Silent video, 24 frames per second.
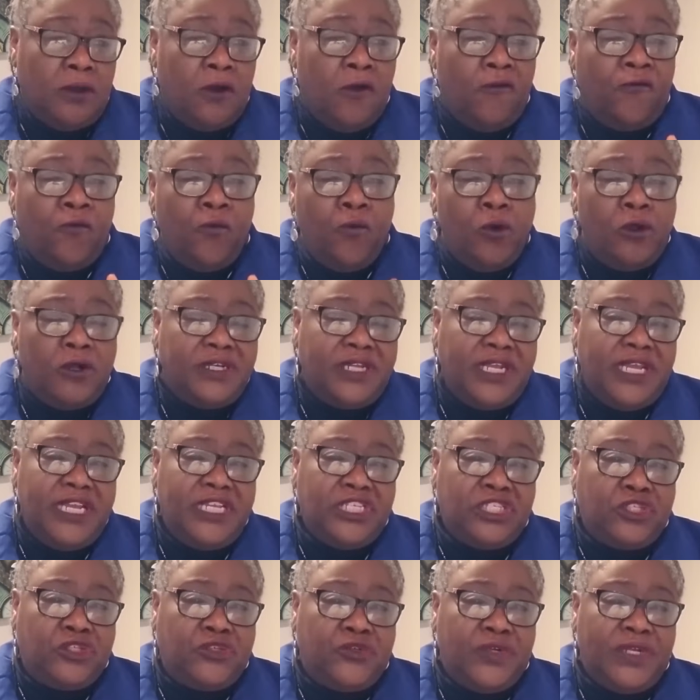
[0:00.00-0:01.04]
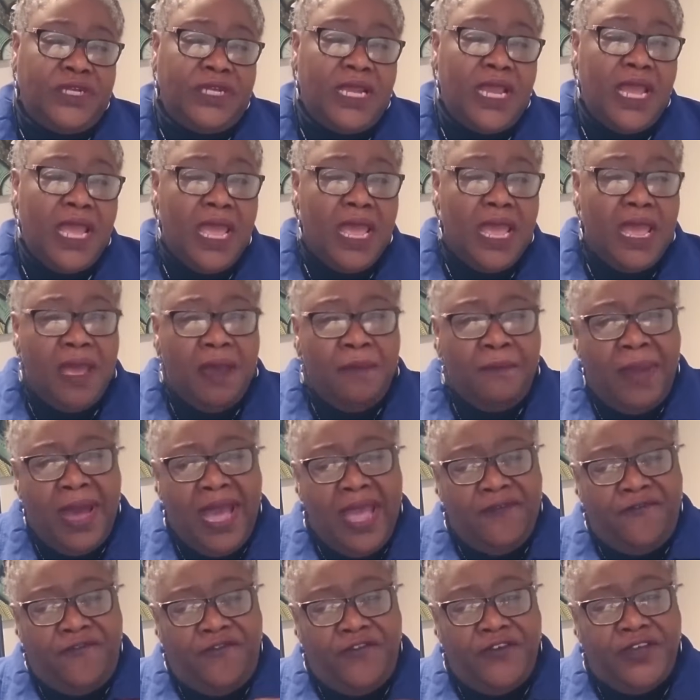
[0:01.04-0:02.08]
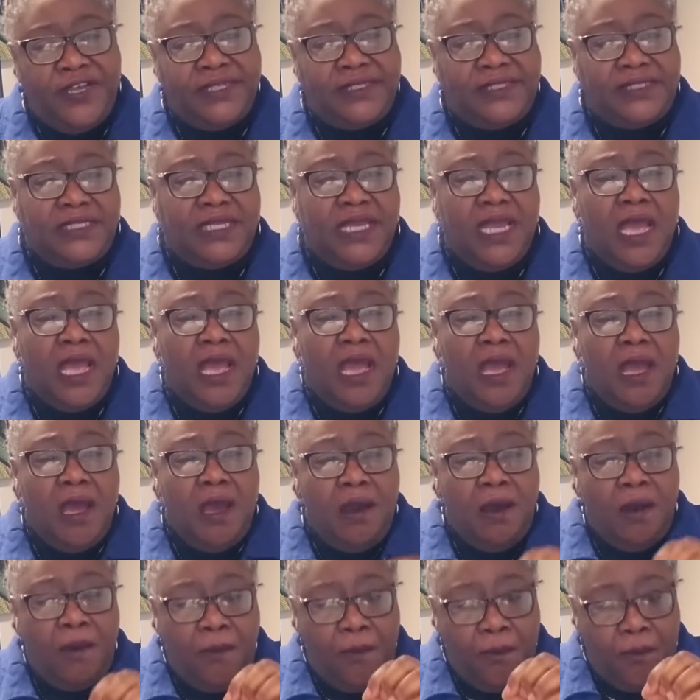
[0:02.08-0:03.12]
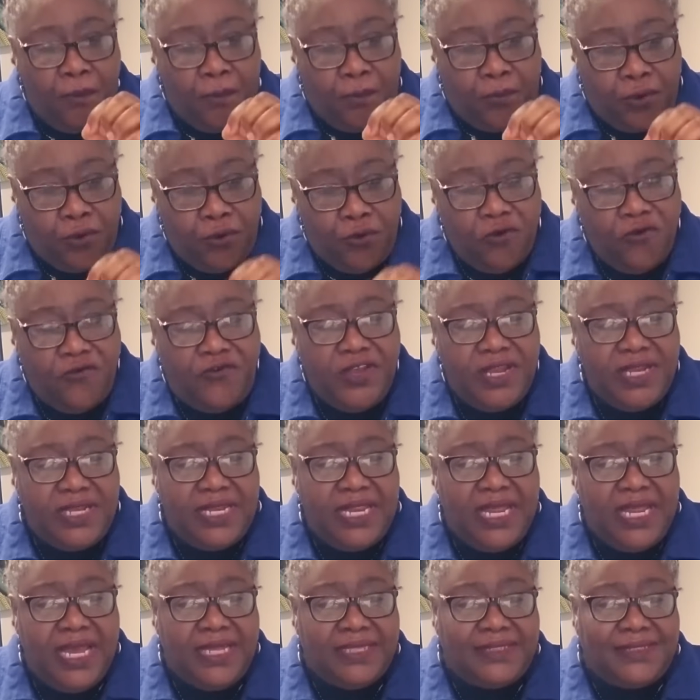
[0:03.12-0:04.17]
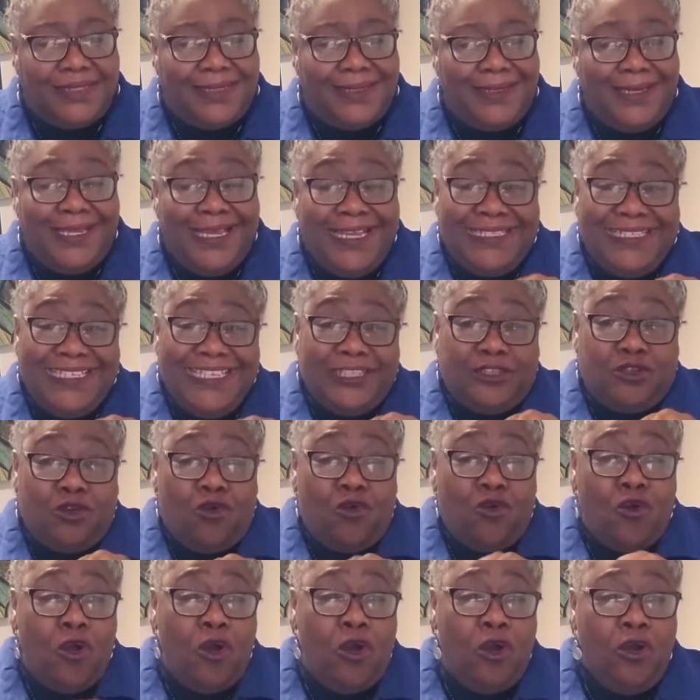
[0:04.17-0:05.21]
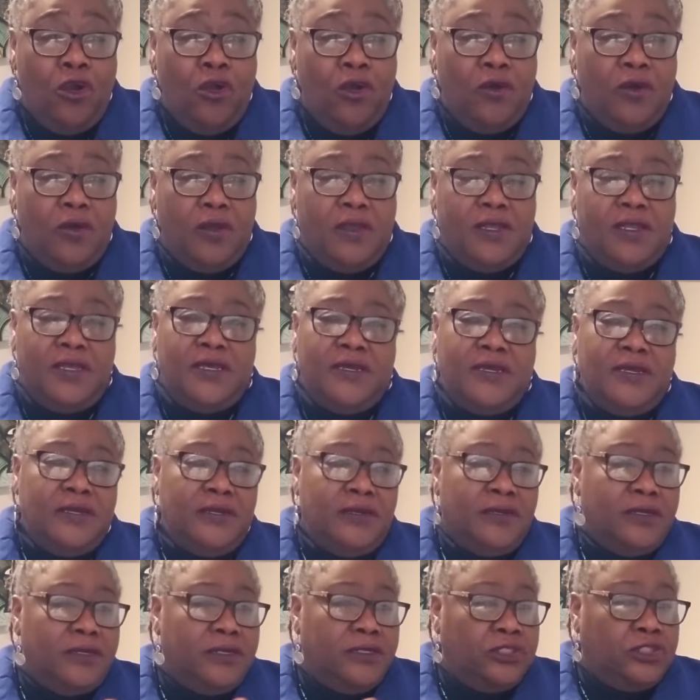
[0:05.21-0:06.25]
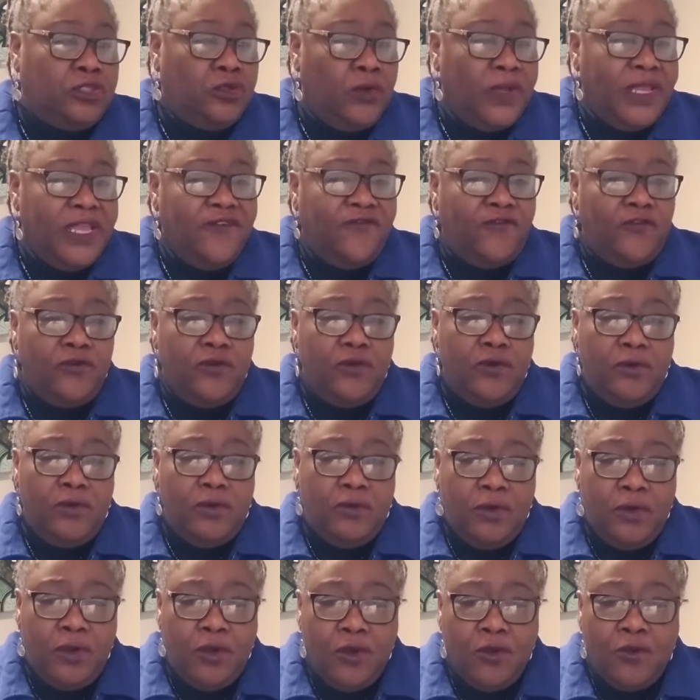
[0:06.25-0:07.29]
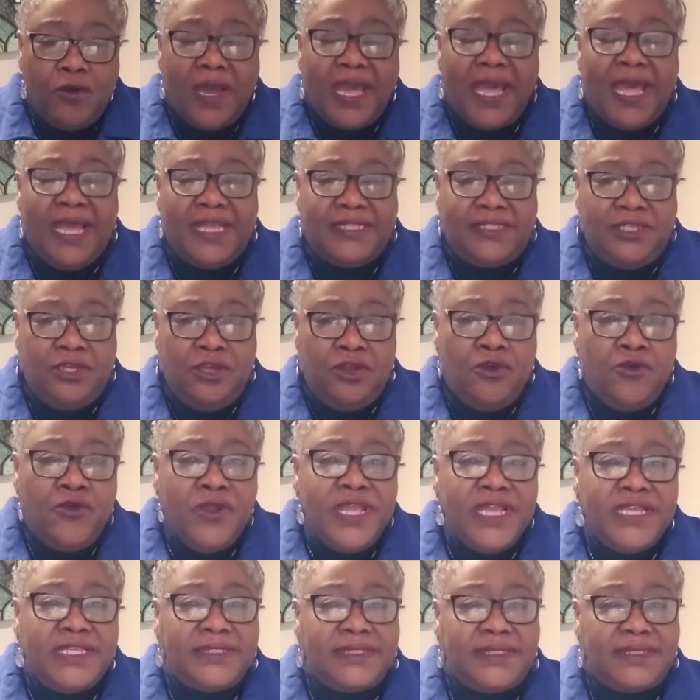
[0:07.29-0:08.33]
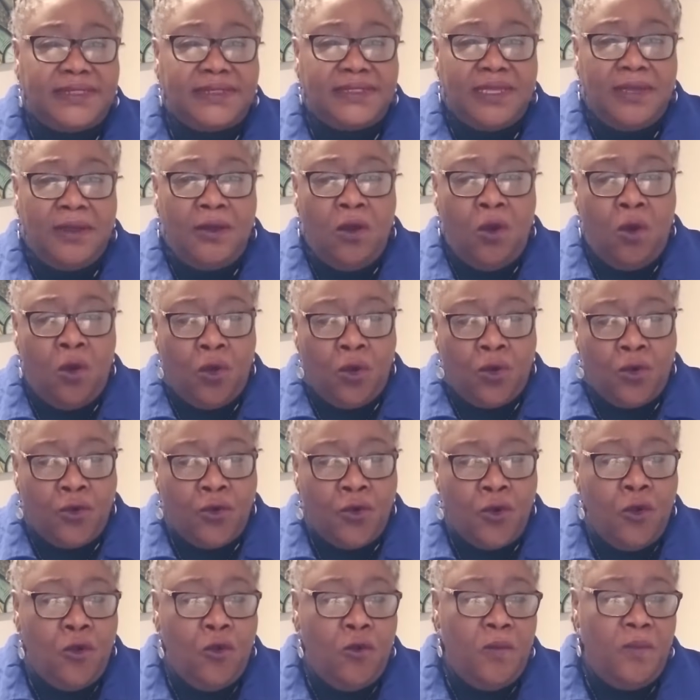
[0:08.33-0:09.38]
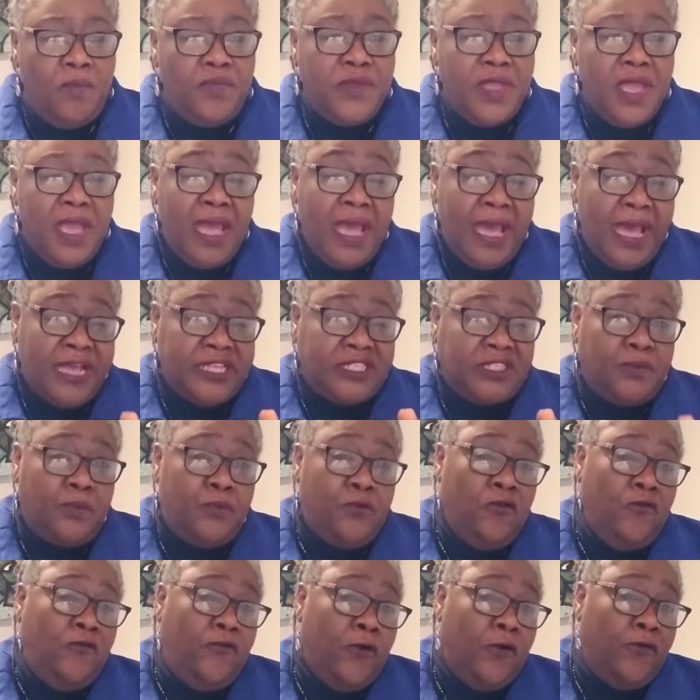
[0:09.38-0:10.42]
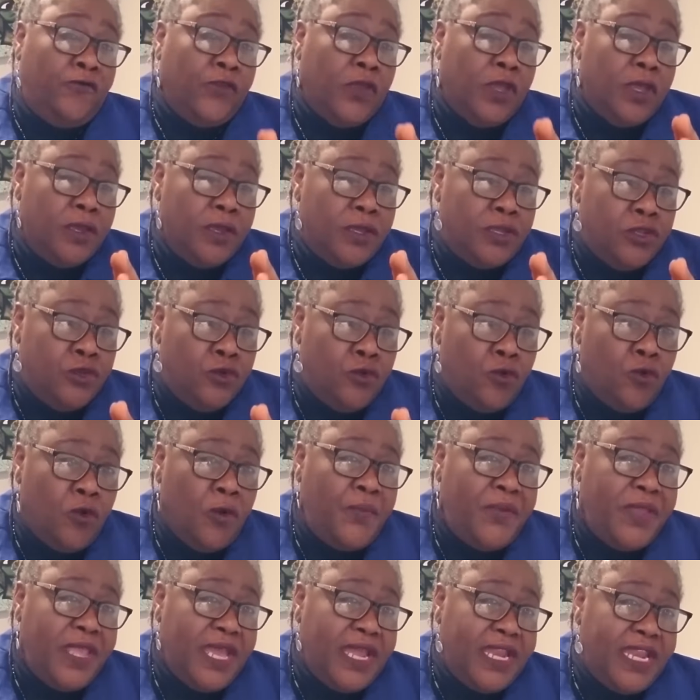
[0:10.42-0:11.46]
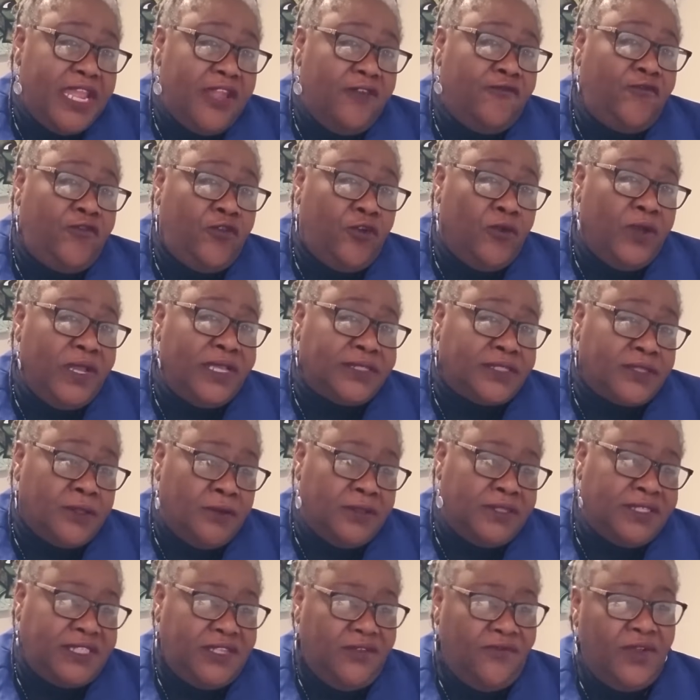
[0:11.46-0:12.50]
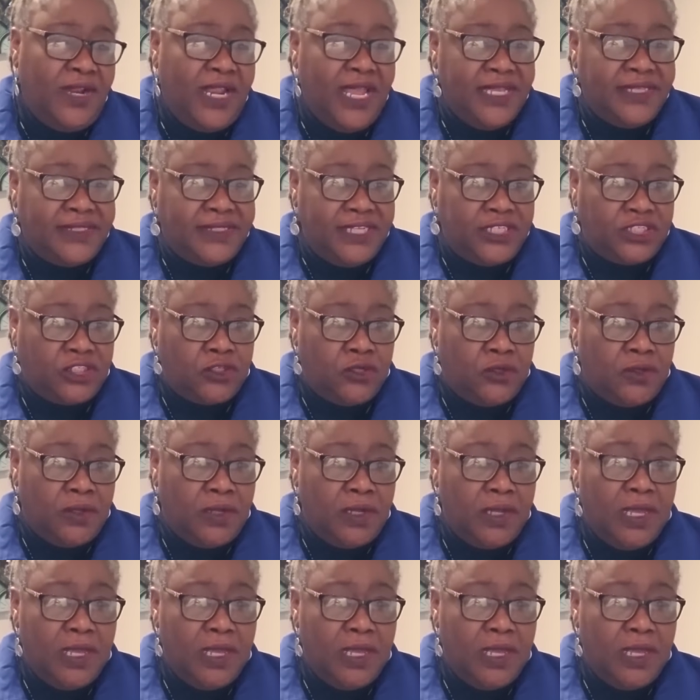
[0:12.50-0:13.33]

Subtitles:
of world history by first proving that it is wrong to even look at Greece or Rome as proof of European influence on civilization,